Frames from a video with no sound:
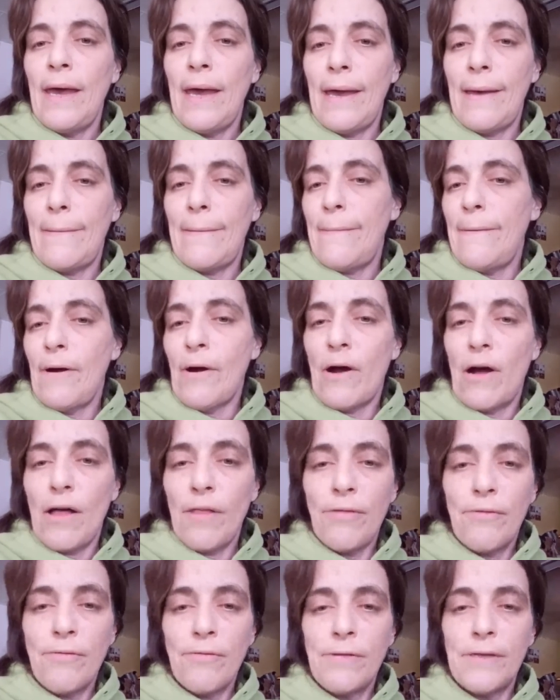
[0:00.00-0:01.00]
And they're
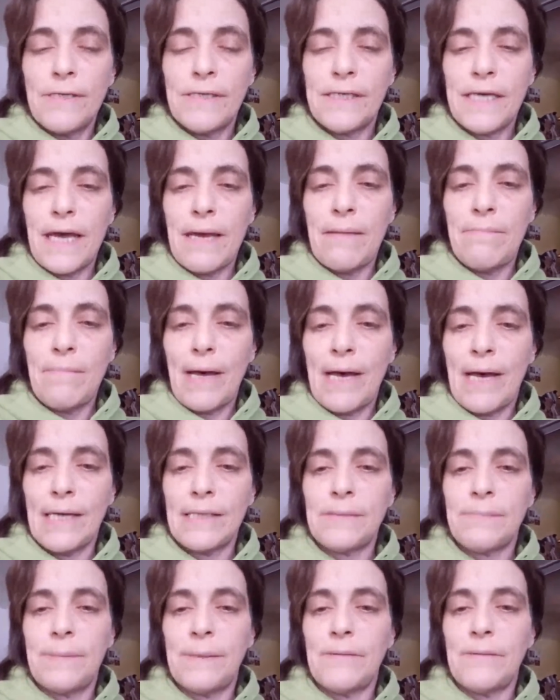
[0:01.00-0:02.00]
all through the same
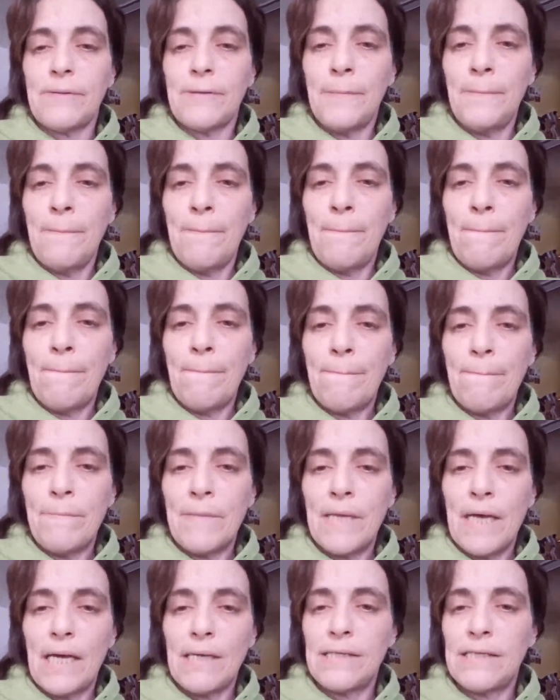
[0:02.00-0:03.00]
hospital,
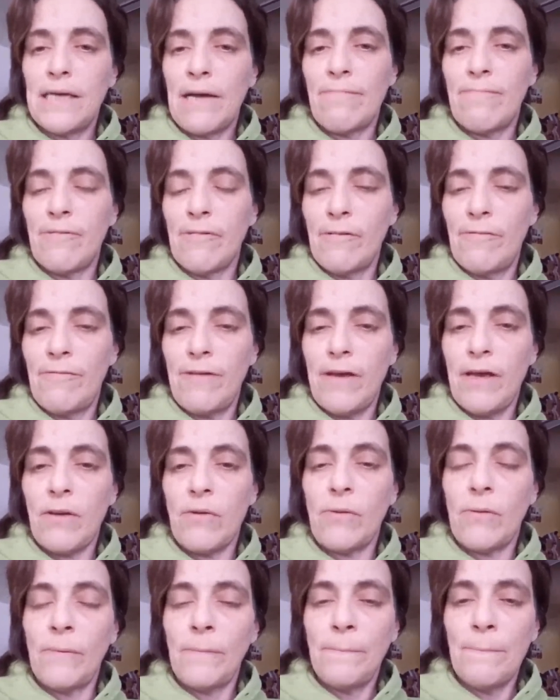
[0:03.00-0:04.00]
except for a few.